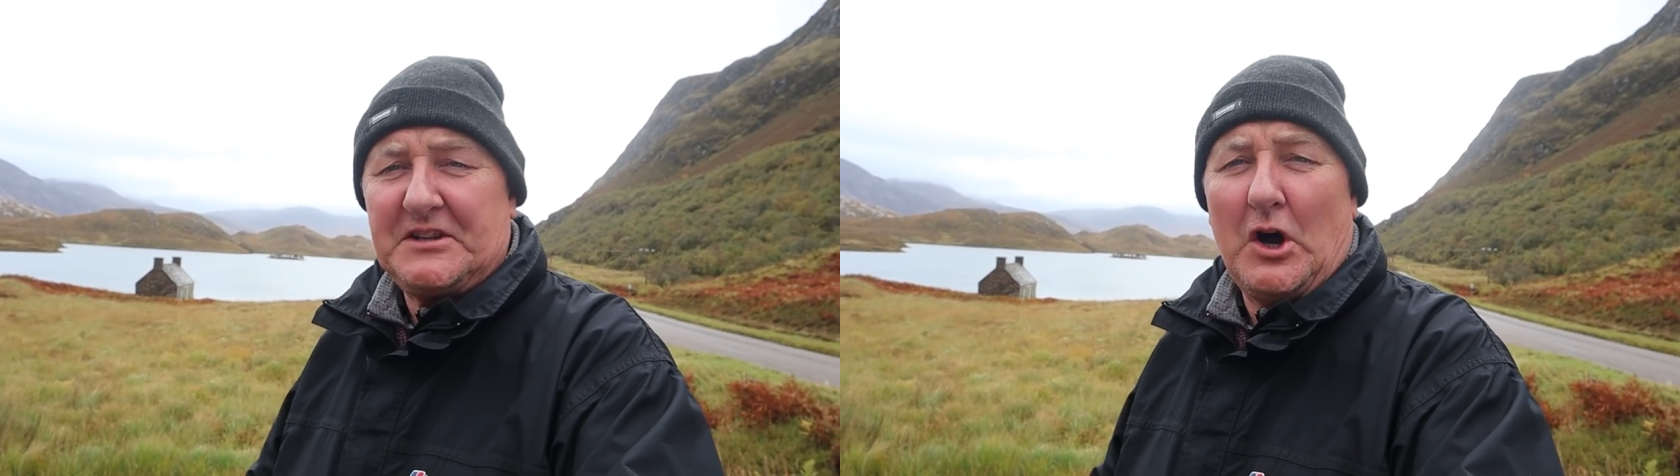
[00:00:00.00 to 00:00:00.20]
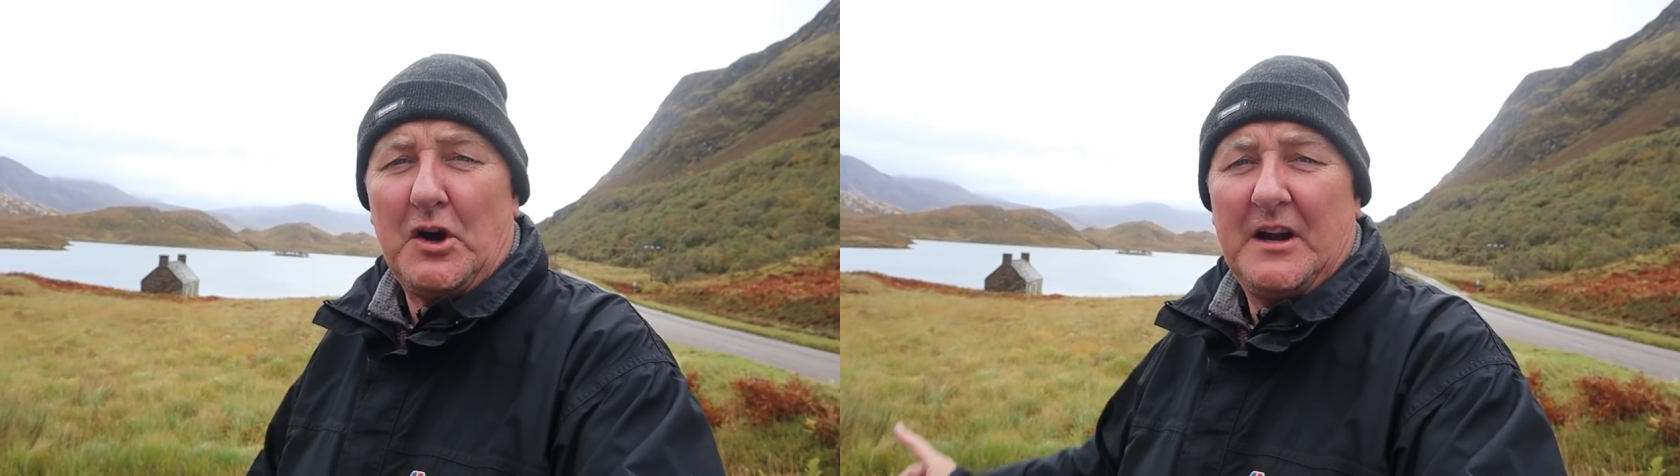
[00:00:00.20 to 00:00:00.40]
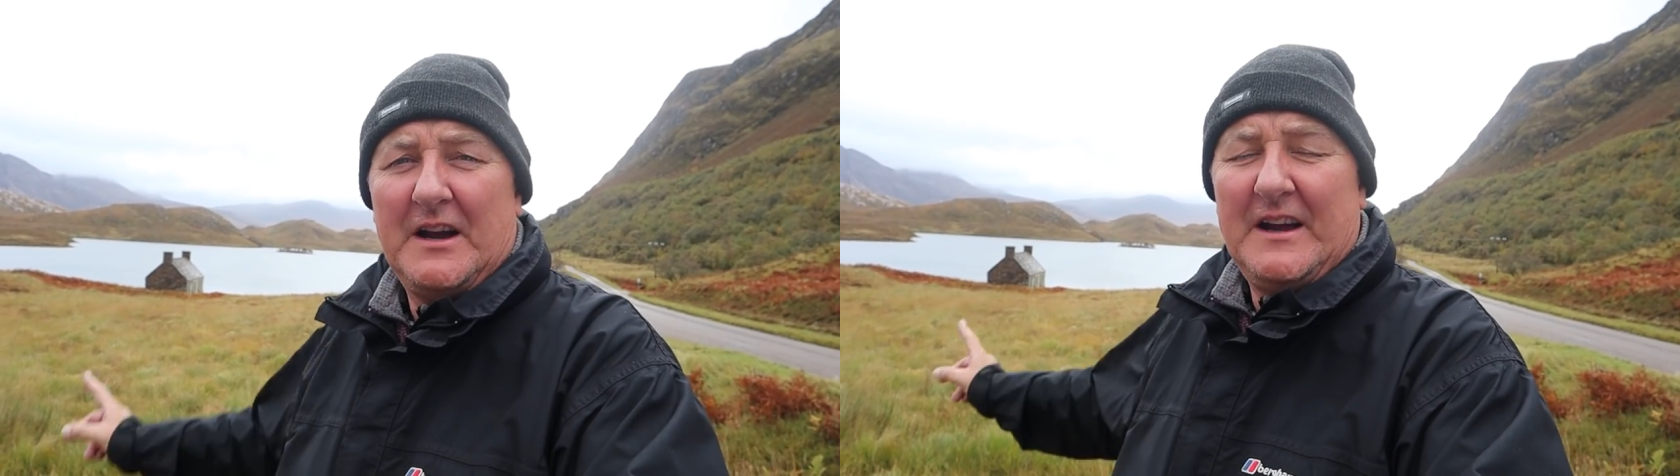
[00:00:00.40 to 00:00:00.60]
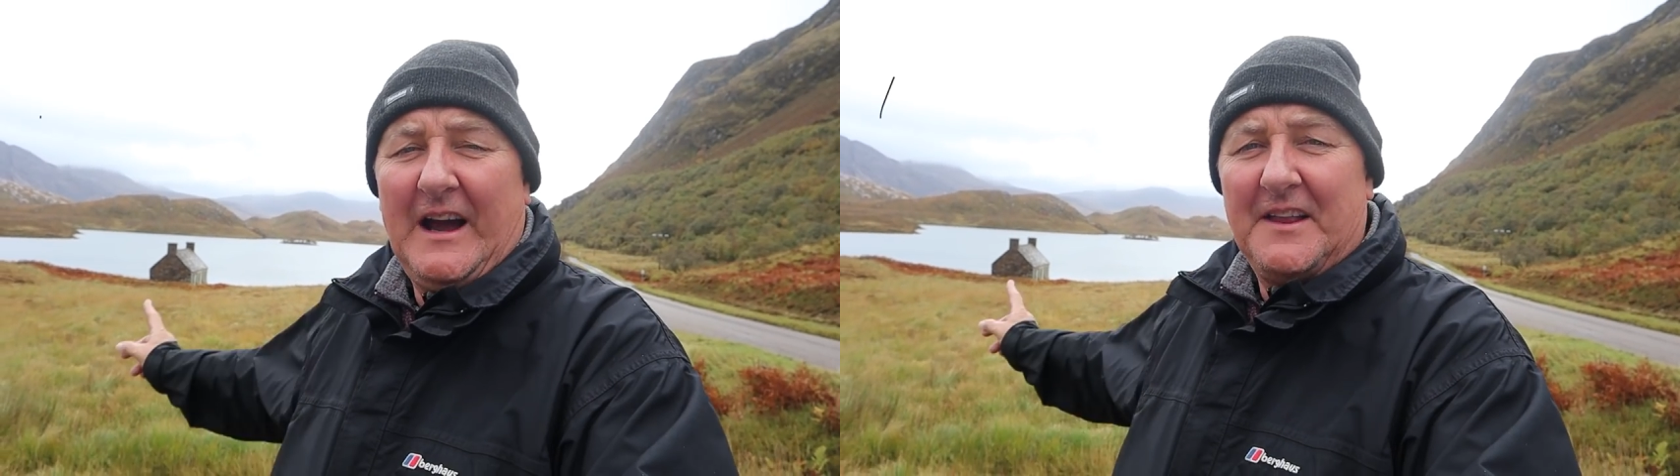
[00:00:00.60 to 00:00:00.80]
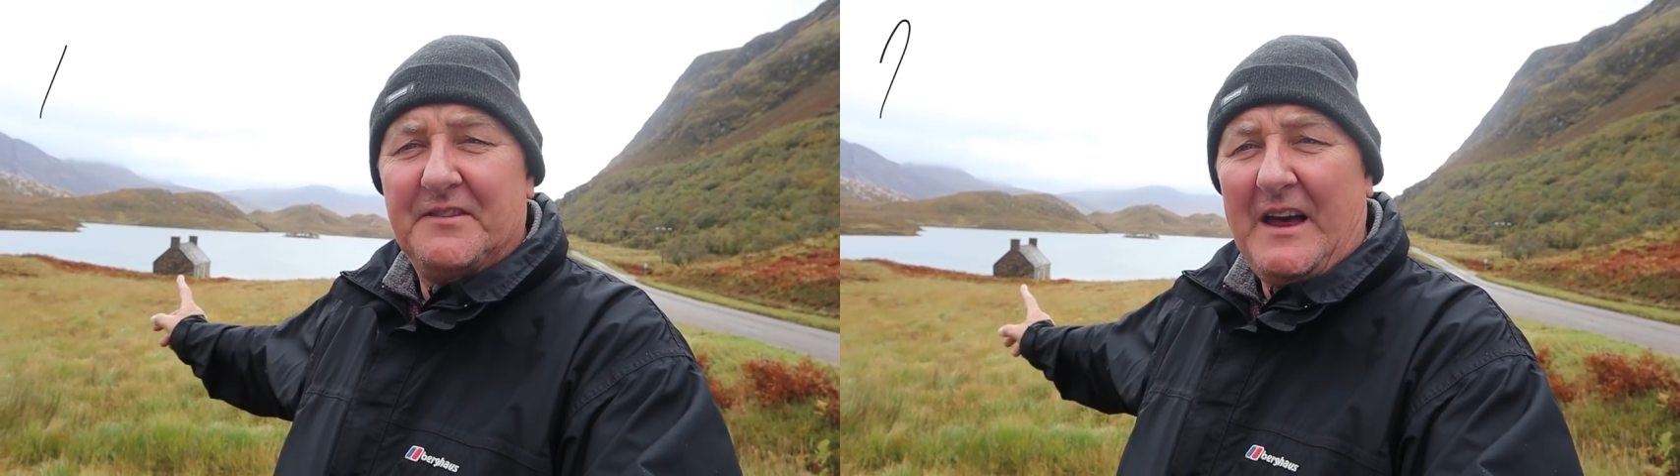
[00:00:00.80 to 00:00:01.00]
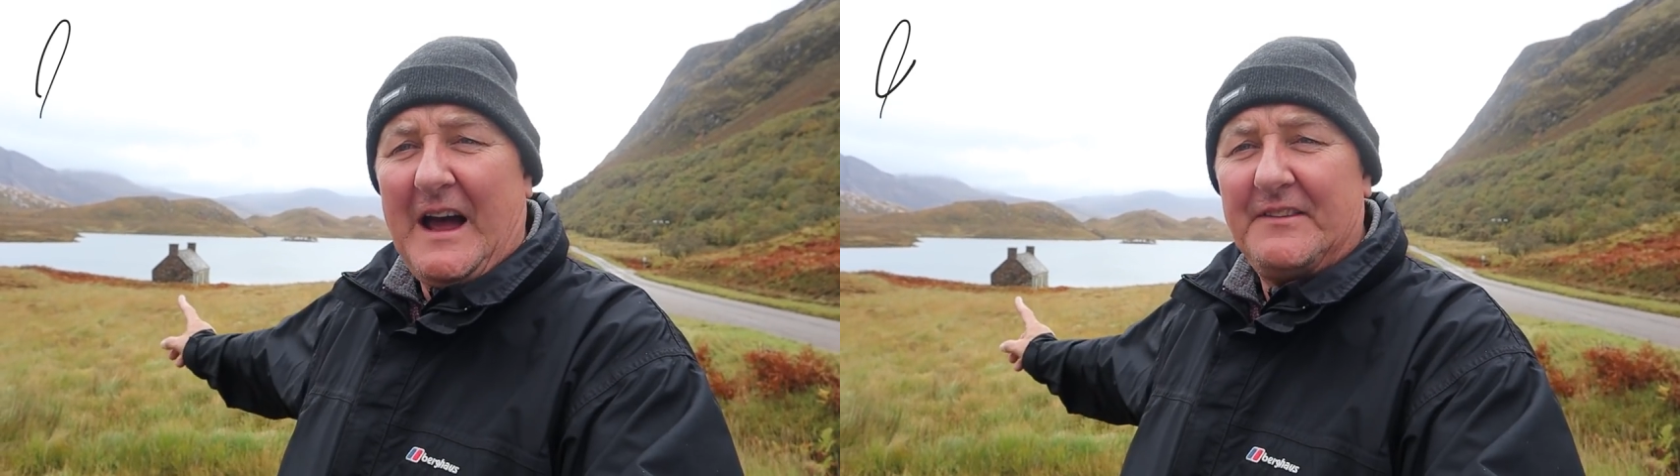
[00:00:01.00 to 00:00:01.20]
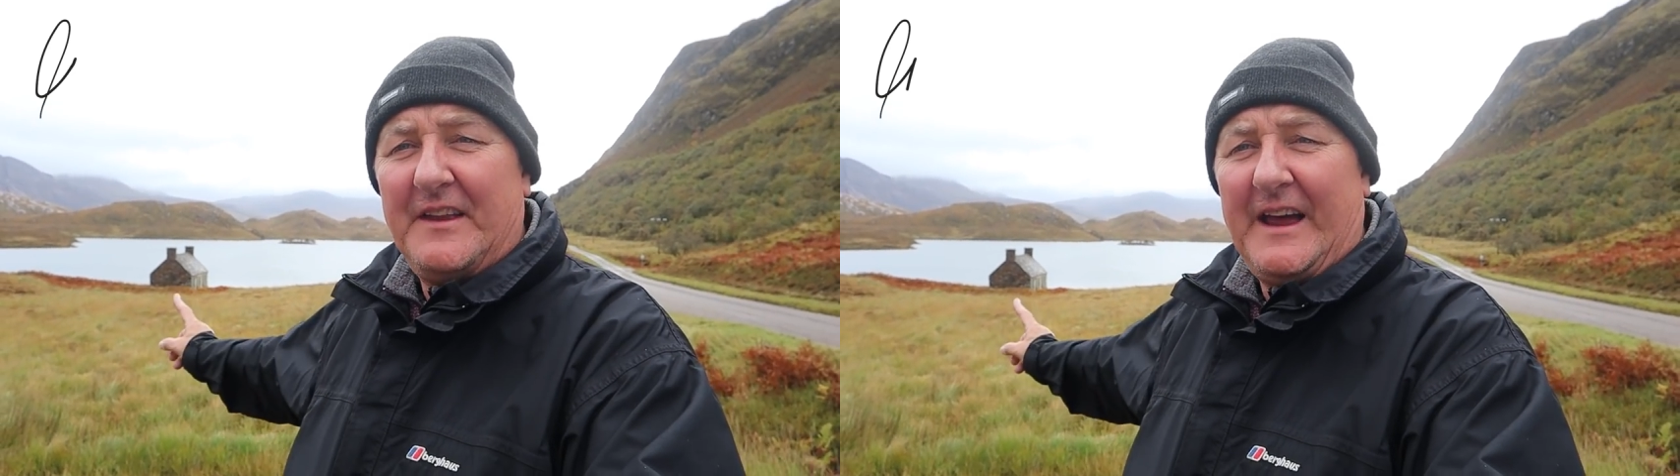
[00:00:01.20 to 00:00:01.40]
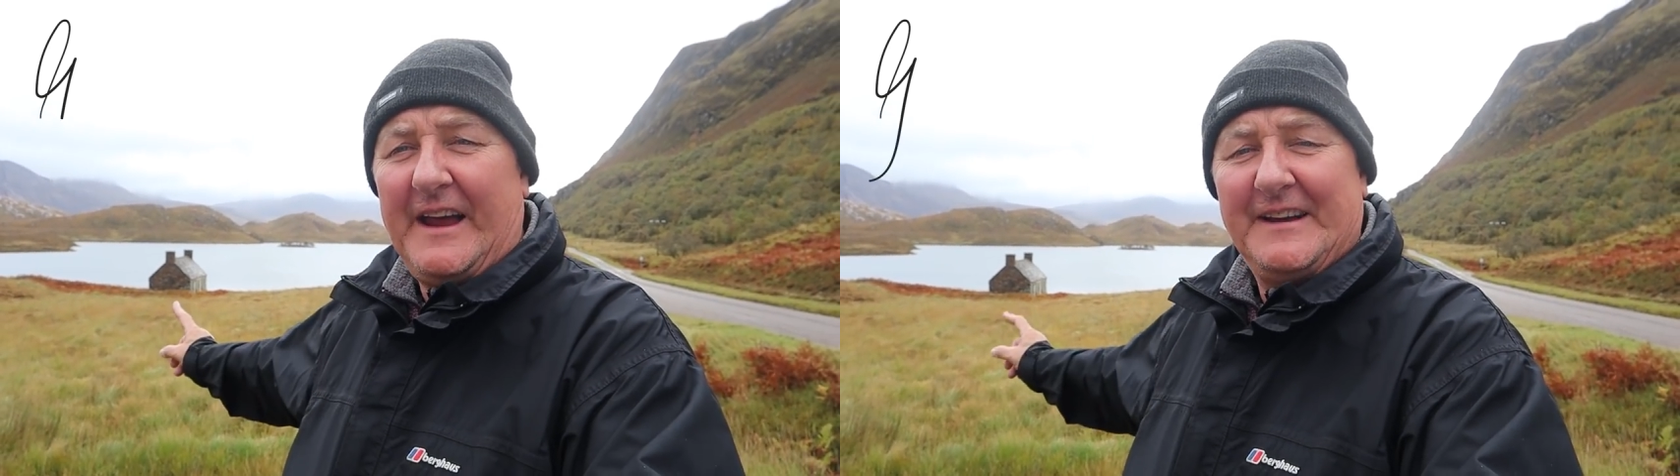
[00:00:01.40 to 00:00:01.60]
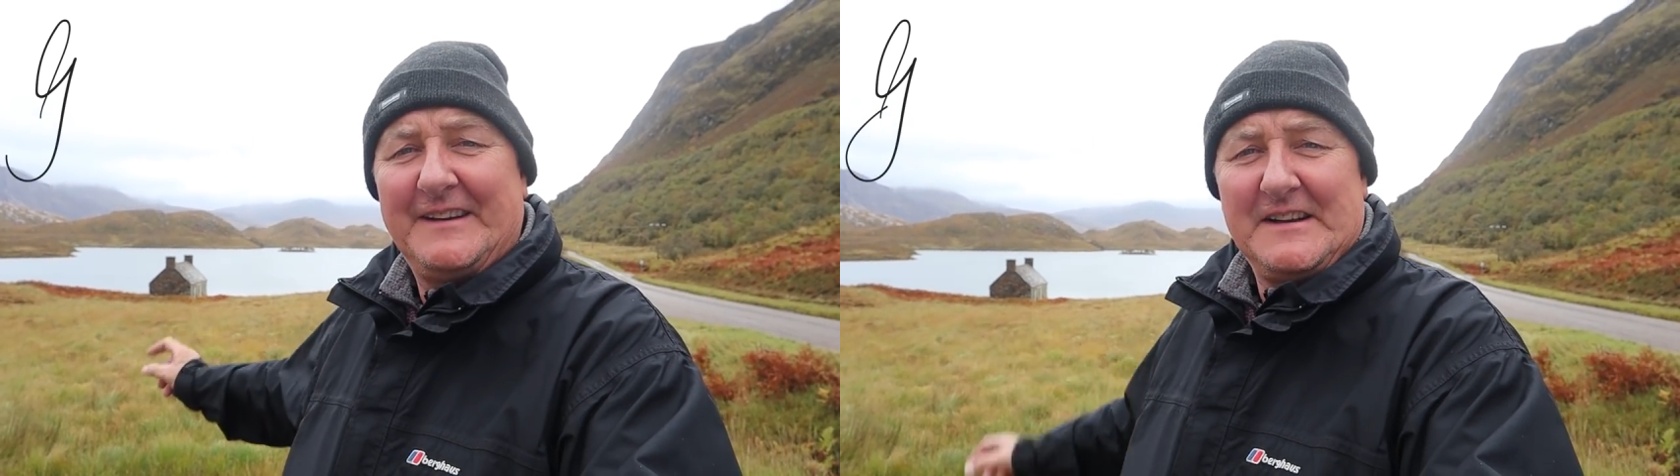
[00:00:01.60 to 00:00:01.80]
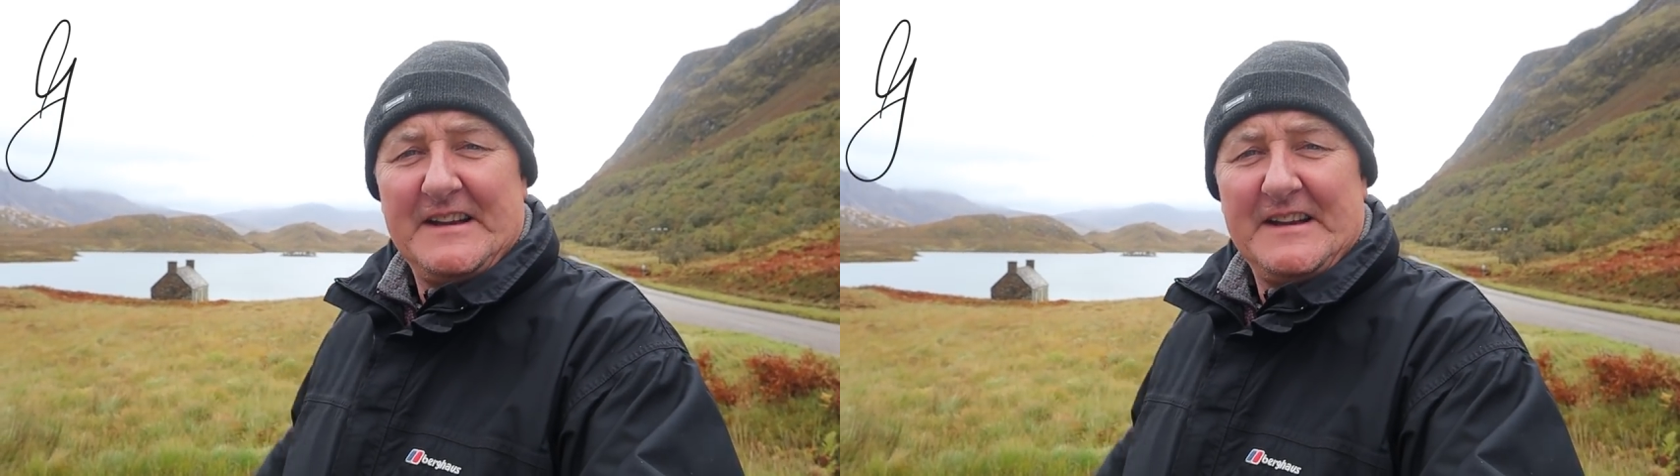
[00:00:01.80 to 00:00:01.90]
loch and that there